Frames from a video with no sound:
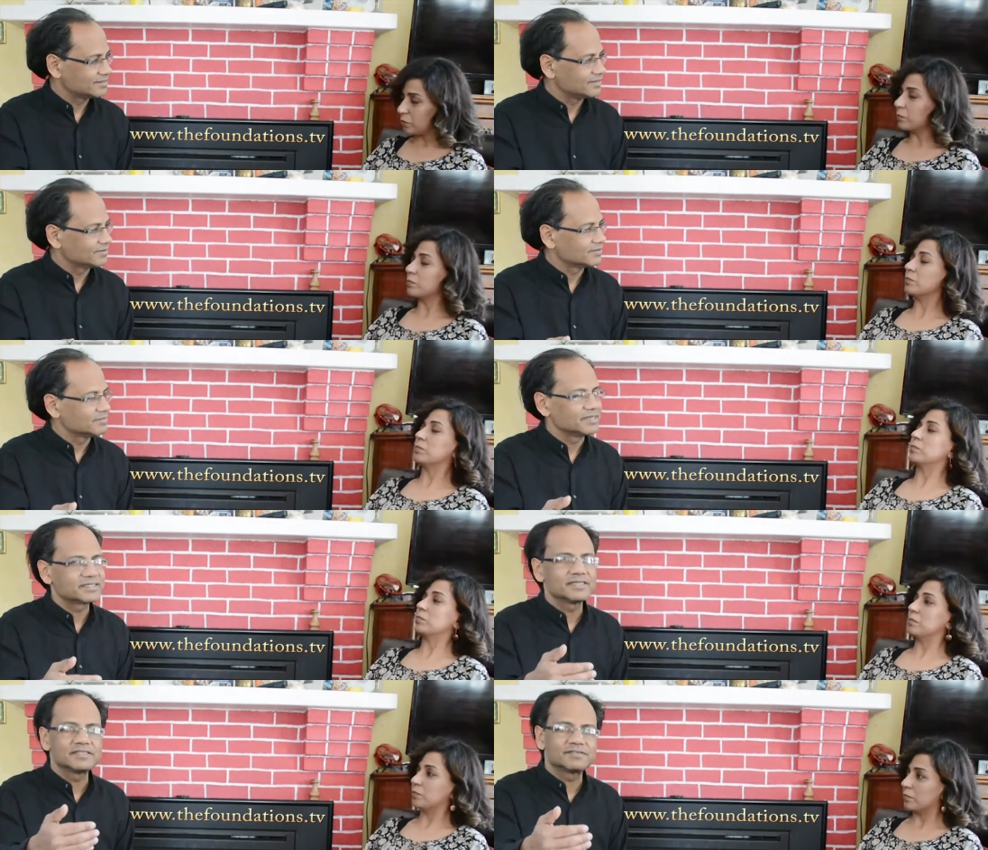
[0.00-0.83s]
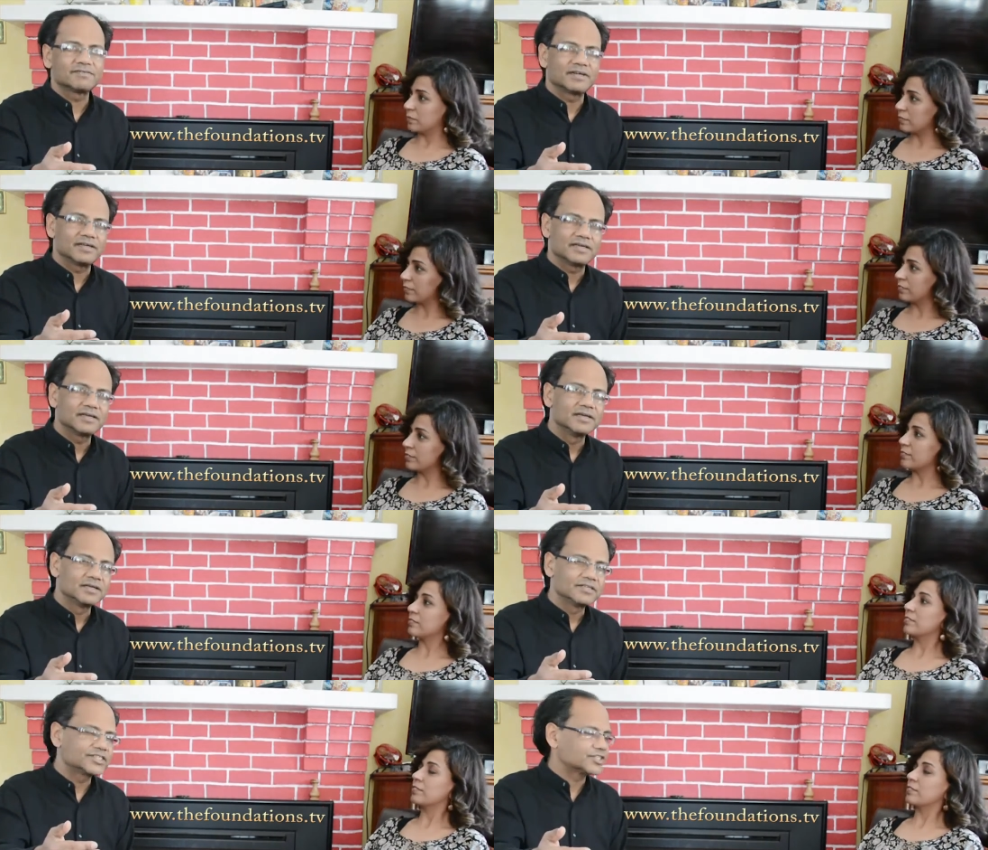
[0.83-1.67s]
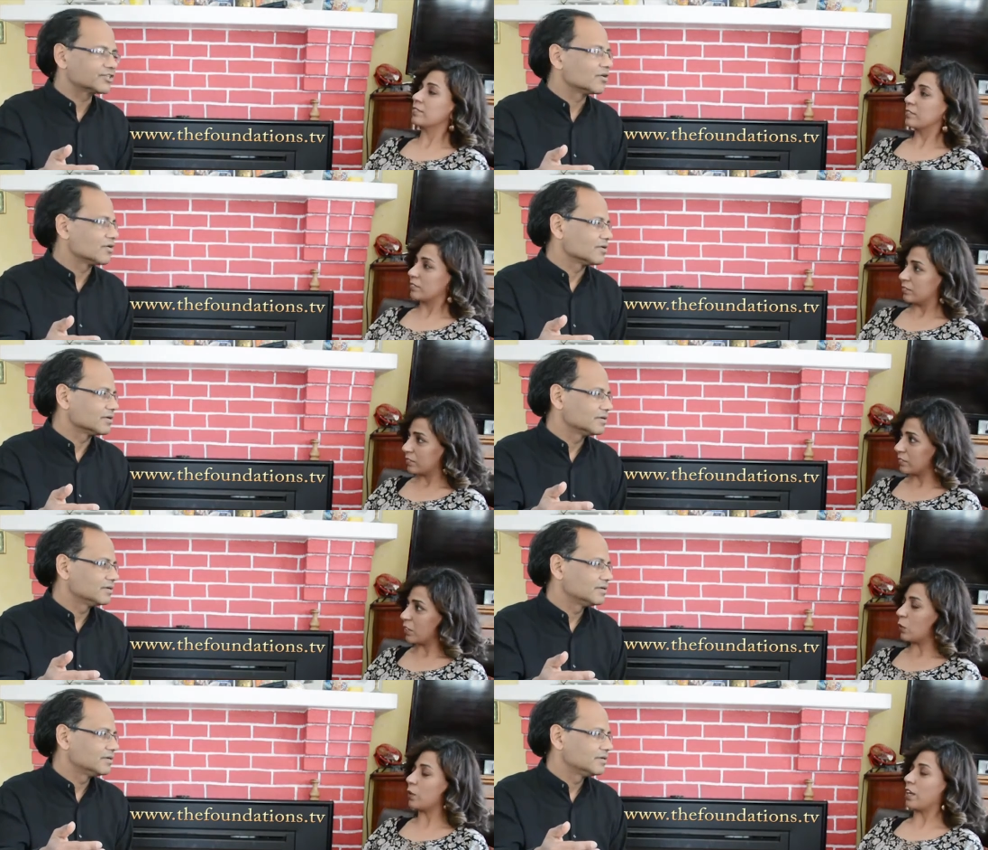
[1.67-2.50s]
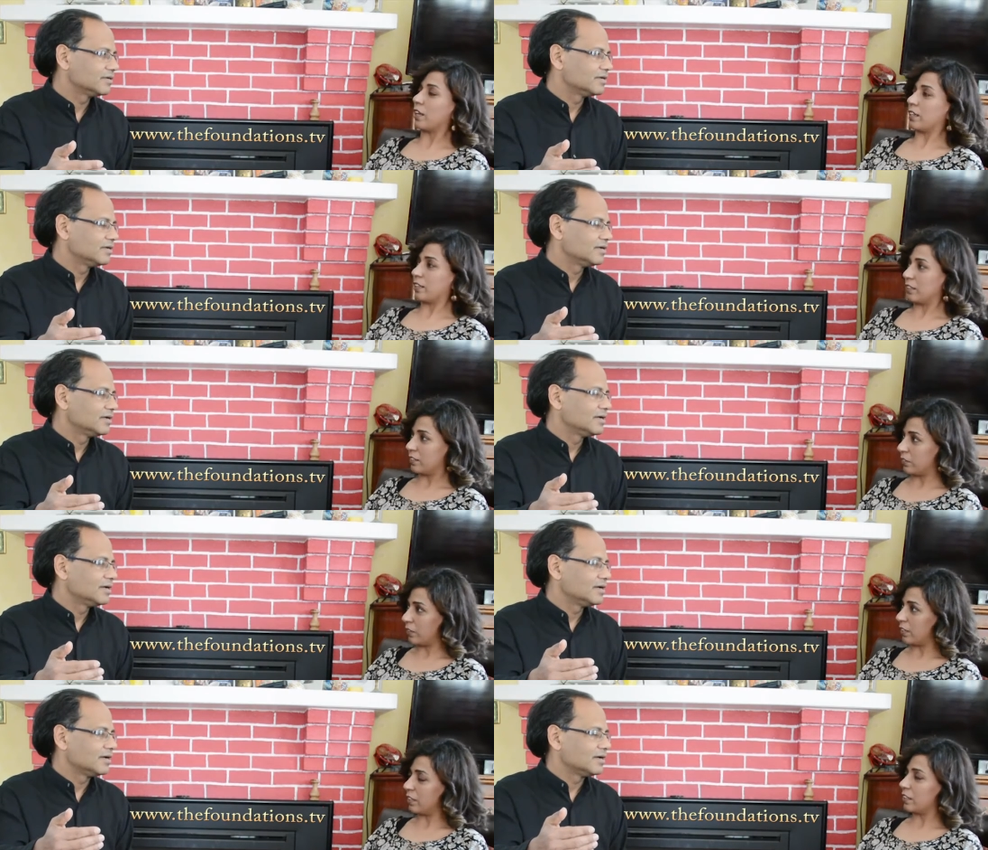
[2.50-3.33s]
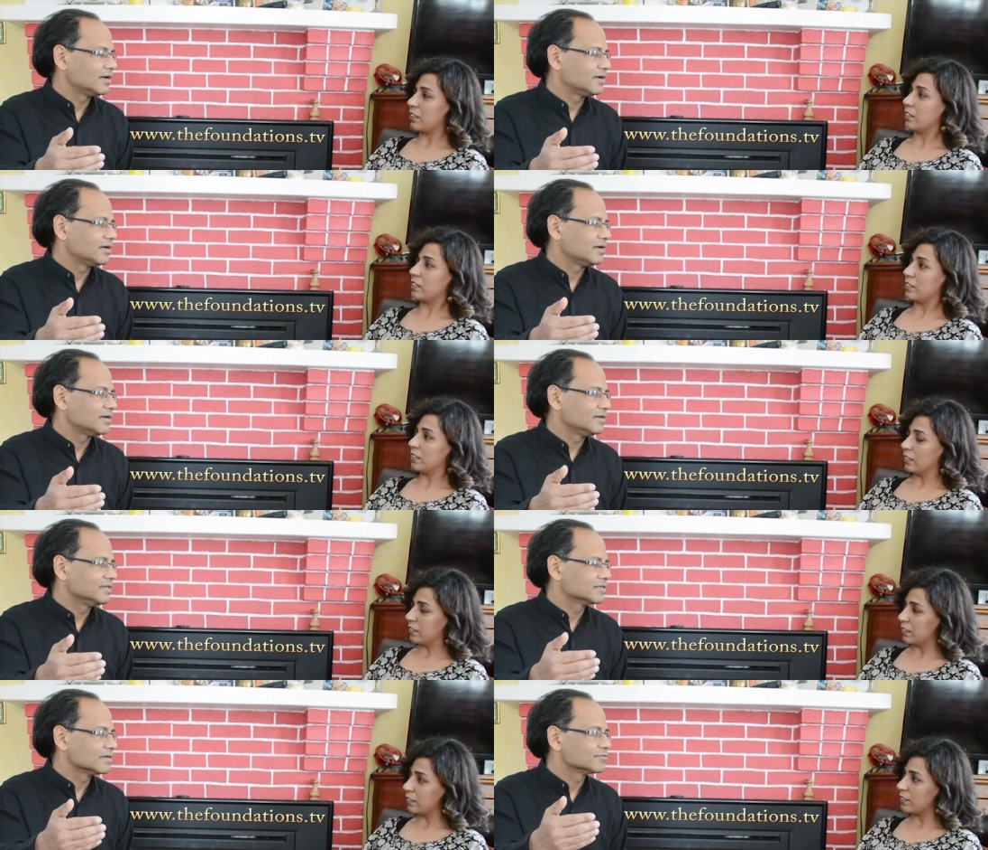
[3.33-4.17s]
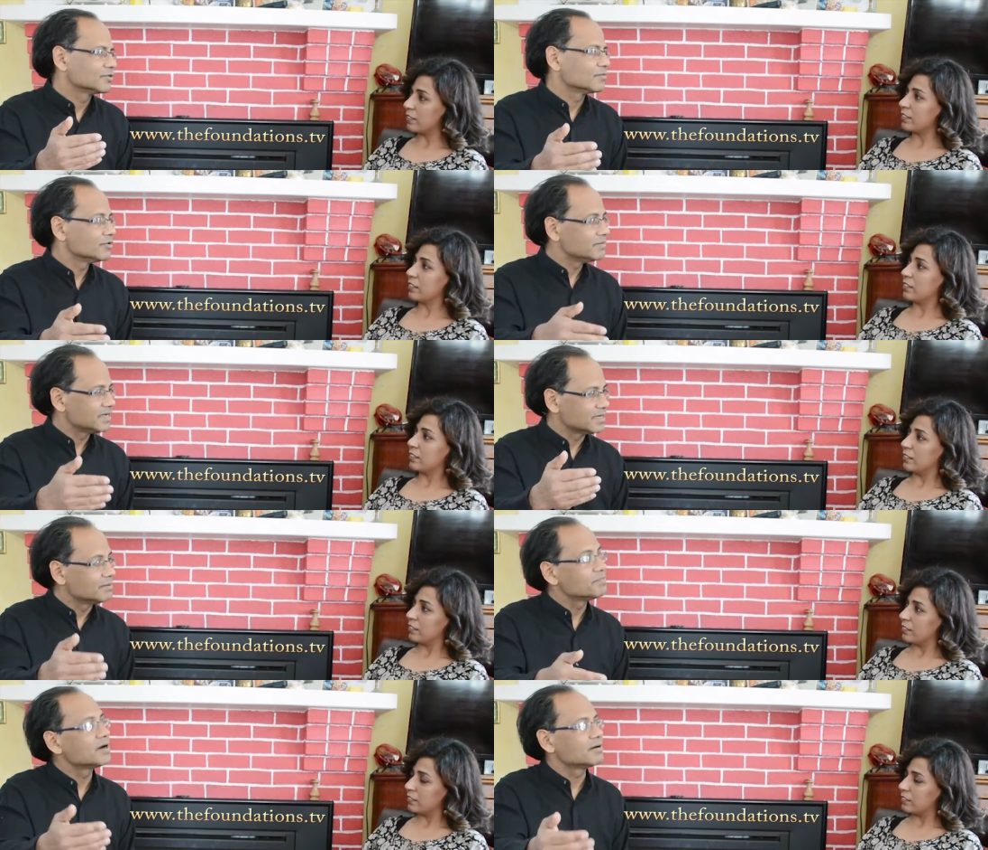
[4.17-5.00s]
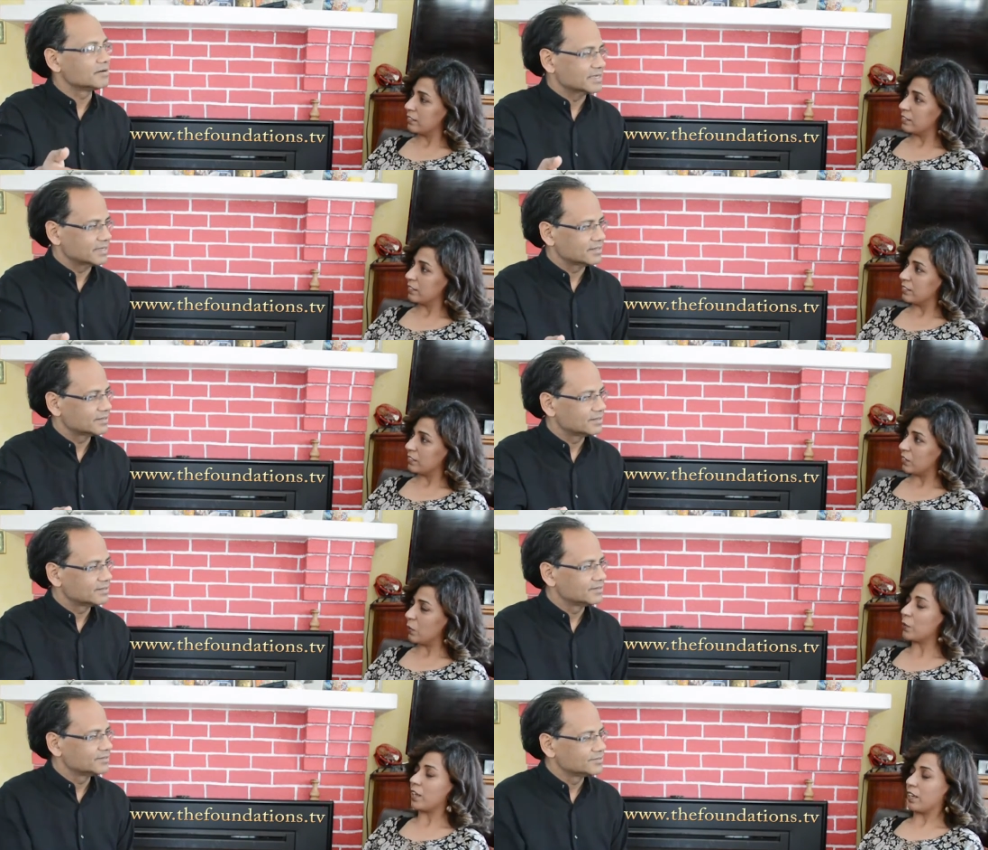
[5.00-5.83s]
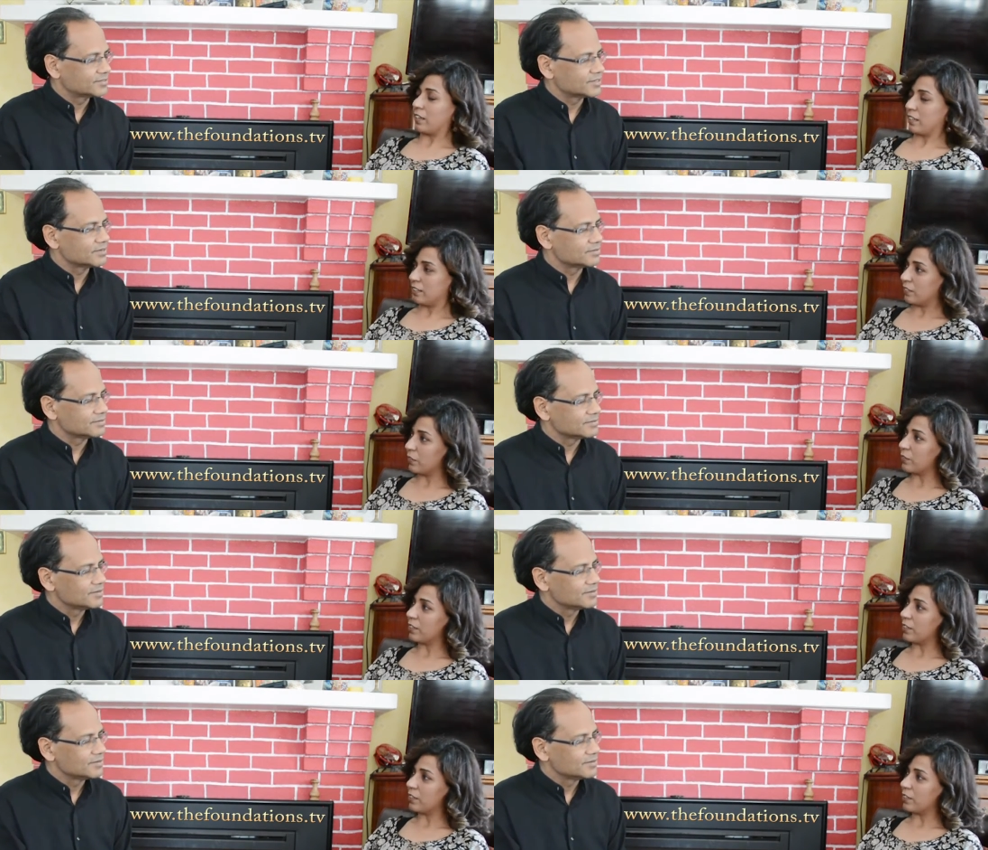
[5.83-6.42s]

Speaker 1: You know, the mm-hmm. message is very strong okay. okay. Uh, in terms of women empowering. Okay. So,